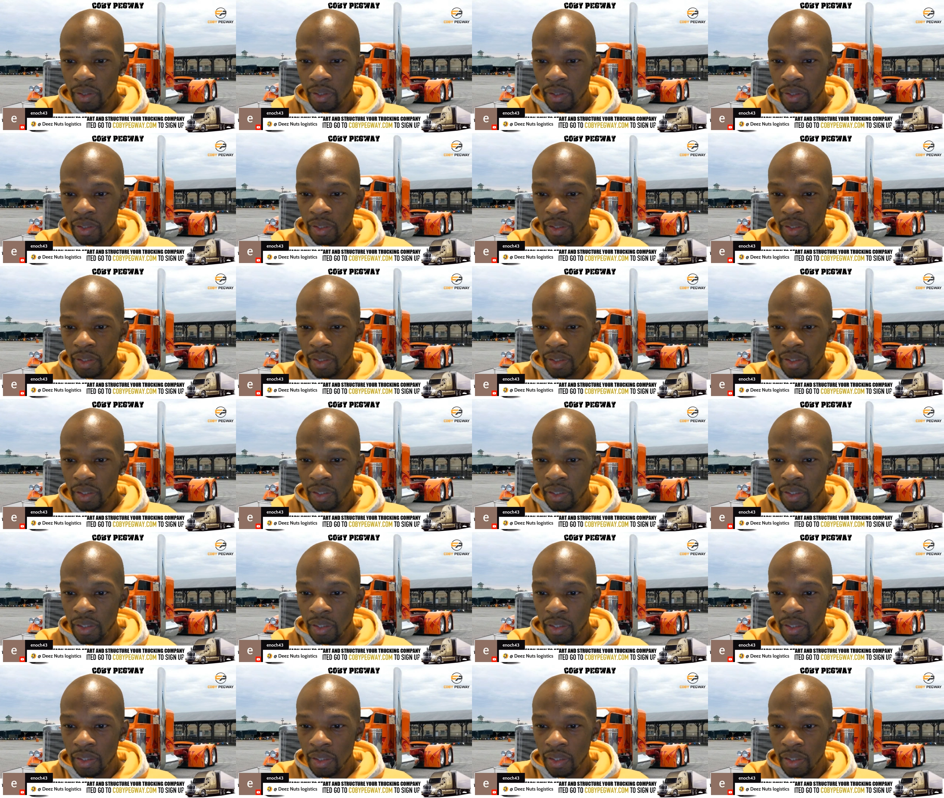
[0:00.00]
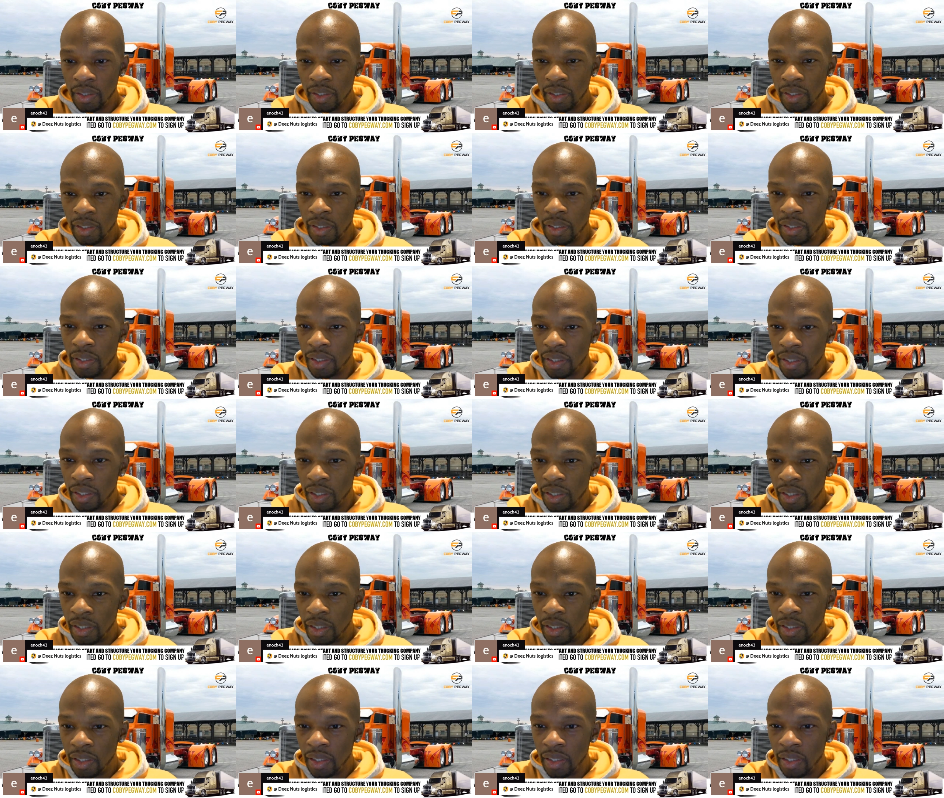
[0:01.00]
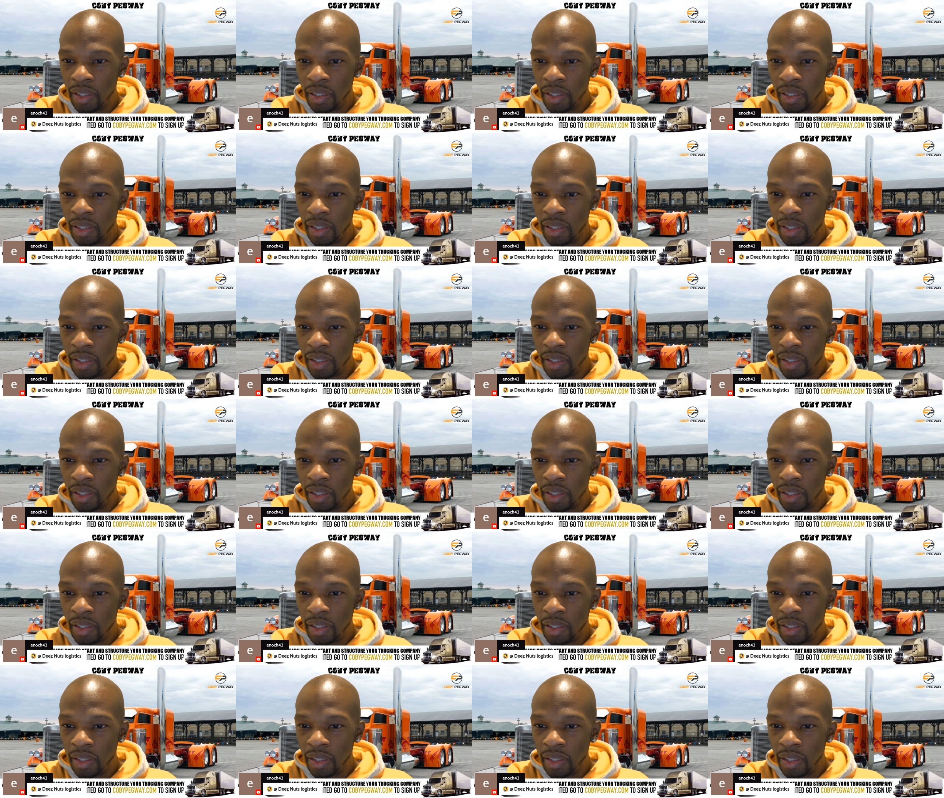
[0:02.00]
(no one is talking)